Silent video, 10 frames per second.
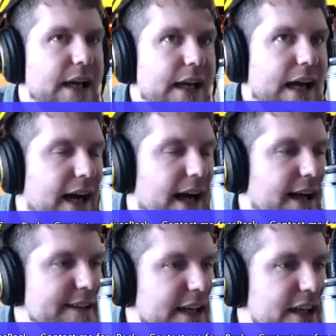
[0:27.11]
And
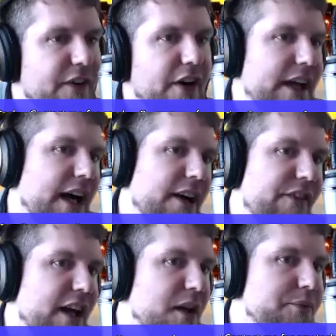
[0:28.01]
if I have
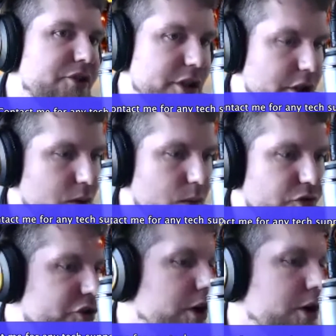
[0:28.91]
helped you,
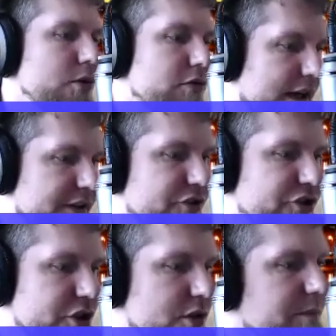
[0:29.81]
show
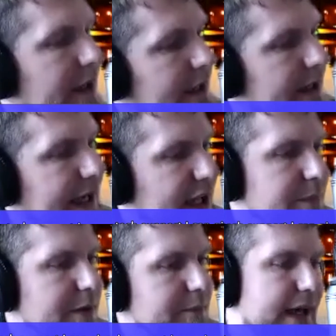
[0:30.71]
gratitude by helping
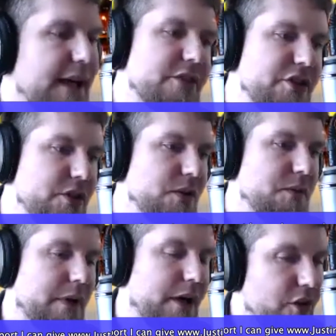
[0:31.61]
back to
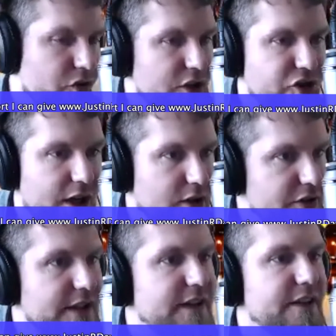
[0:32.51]
my 3
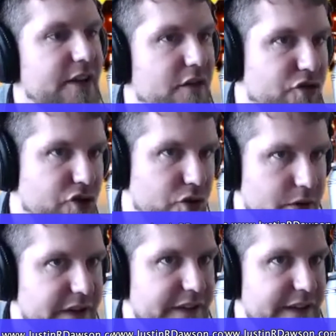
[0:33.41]
charities of
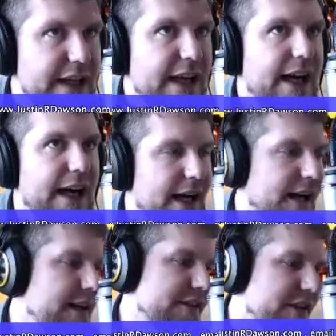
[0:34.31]
choice, and
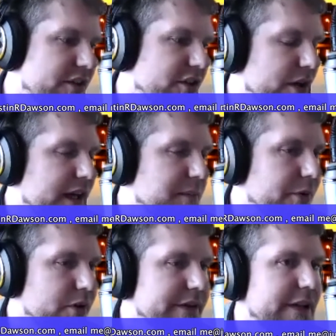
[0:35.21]
the donate
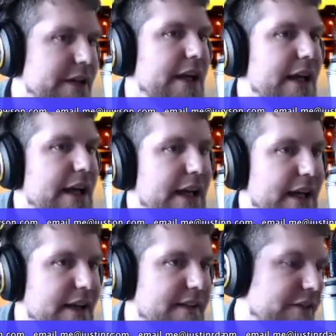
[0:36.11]
button
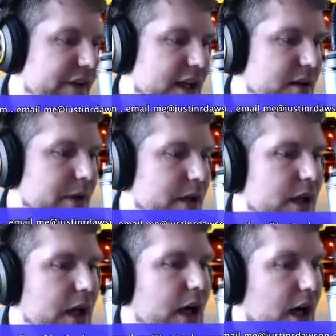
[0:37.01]
is available
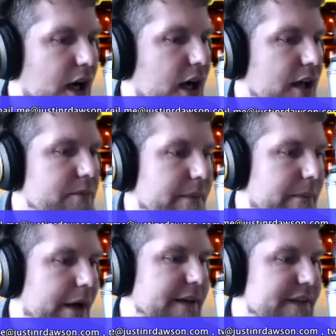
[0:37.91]
on
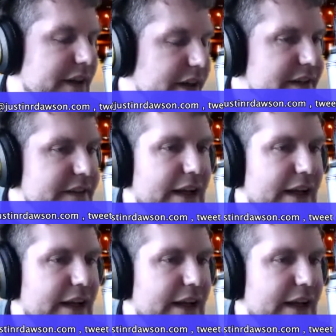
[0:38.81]
my site.